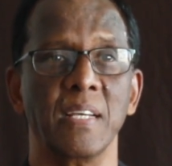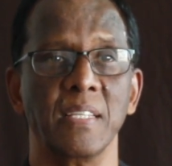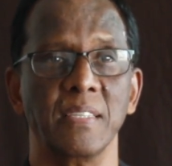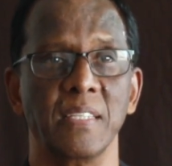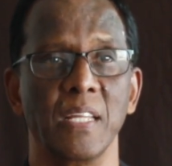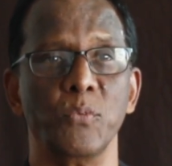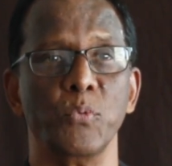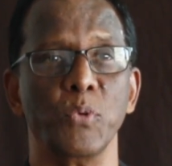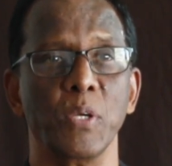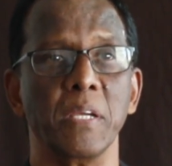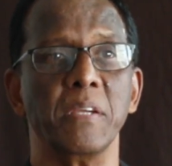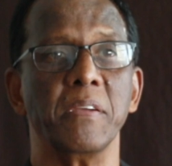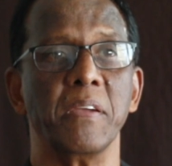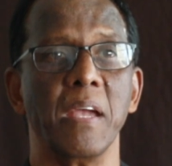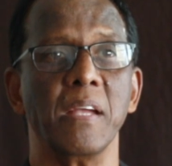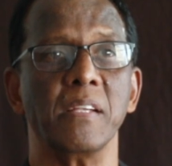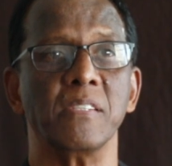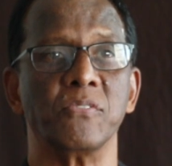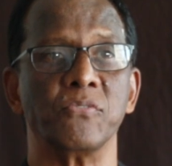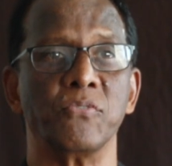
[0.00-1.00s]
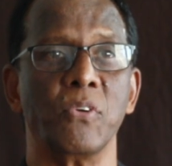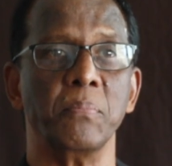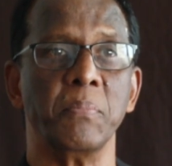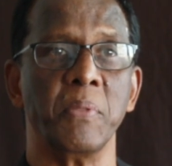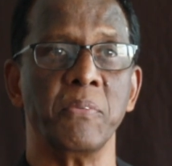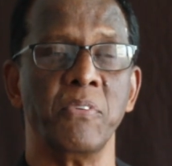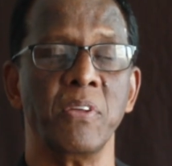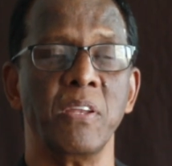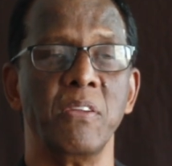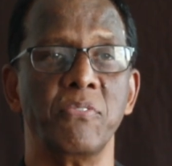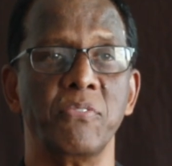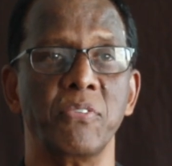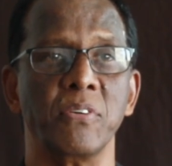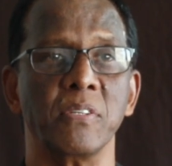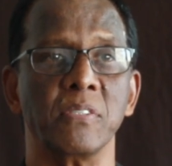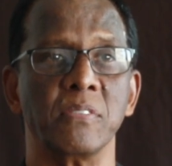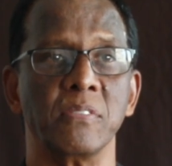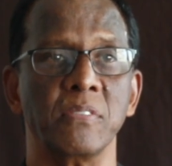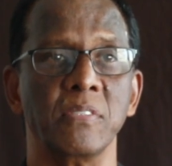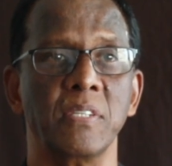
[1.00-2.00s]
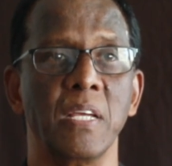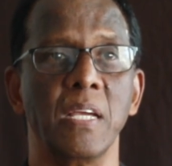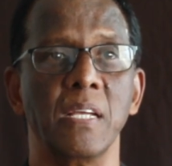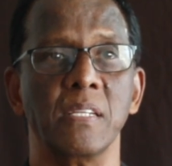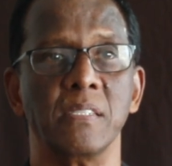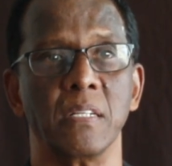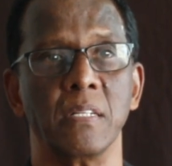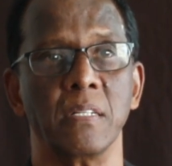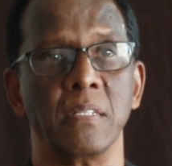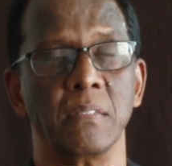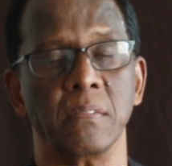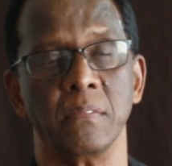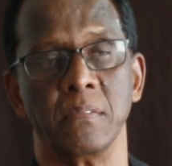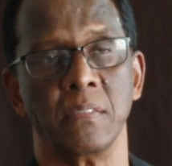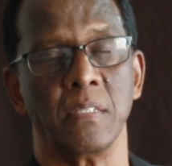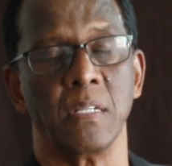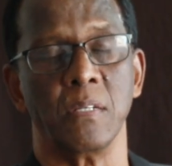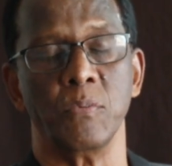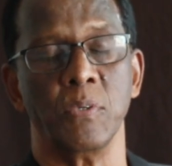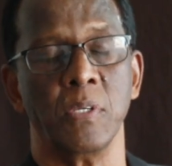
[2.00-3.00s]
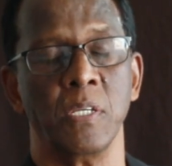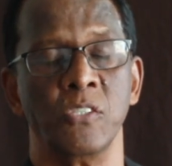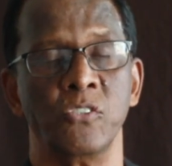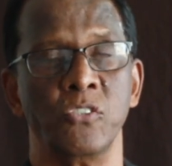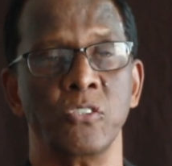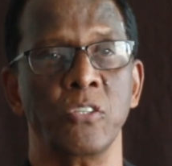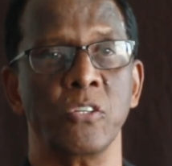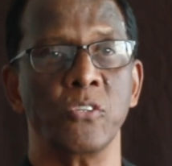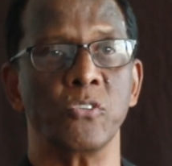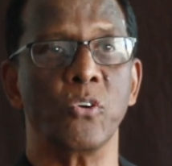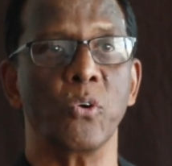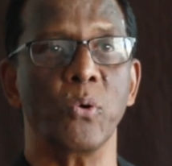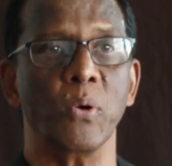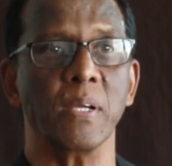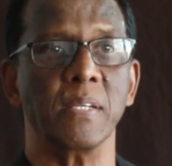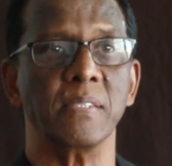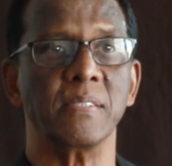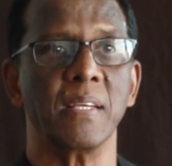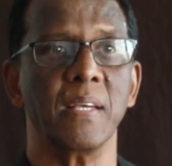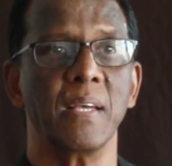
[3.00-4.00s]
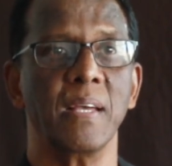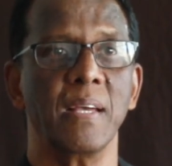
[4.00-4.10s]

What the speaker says: that we engaged from the very first day till we issued the drawings.